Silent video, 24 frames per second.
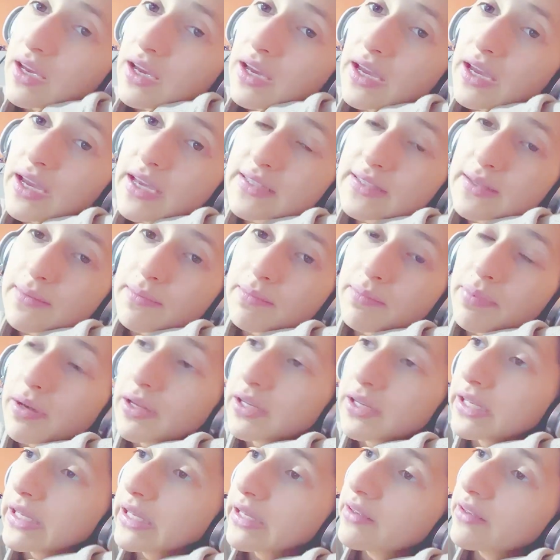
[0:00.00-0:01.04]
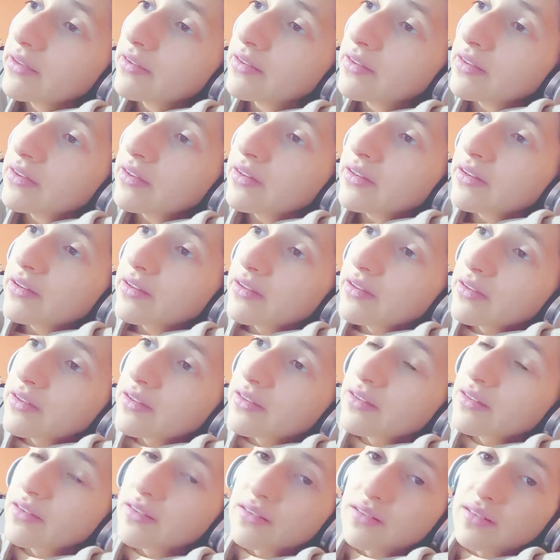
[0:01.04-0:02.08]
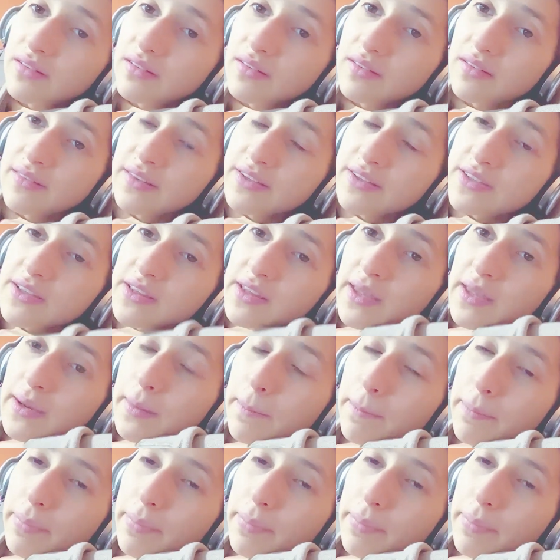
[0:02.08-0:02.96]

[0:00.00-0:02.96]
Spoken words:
a bunny. There's a lot of